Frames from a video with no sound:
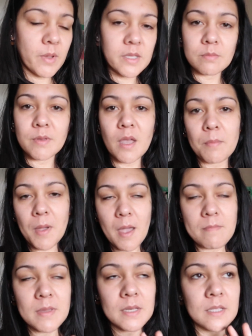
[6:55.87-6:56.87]
wakes me up,
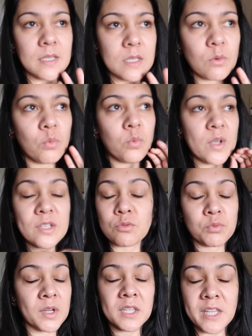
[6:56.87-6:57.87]
I mean he
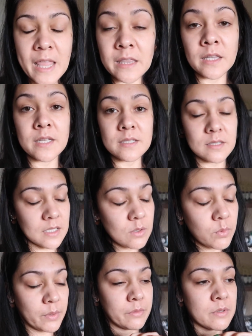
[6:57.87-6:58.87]
is relentless.
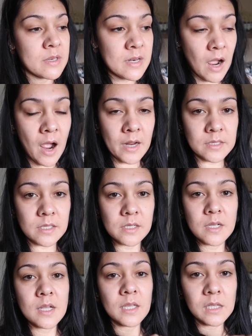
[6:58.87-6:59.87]
He will not
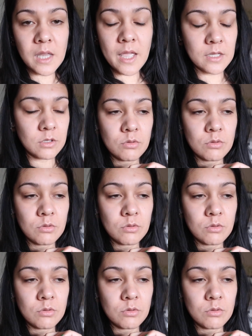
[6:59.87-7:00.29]
let